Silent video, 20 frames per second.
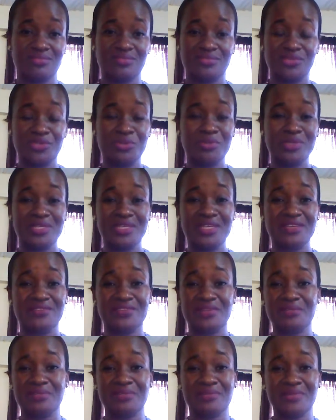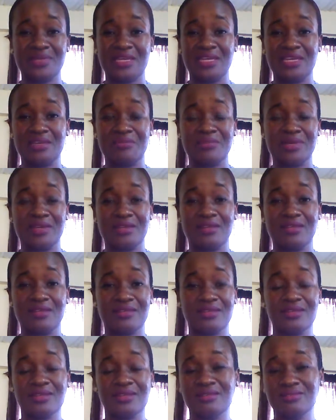Nobody ever came
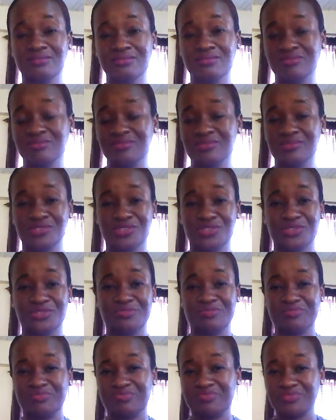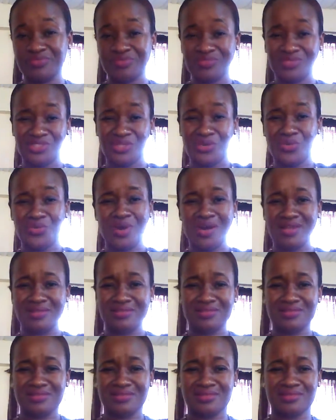anything. So
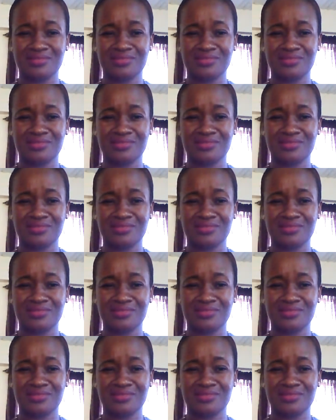what?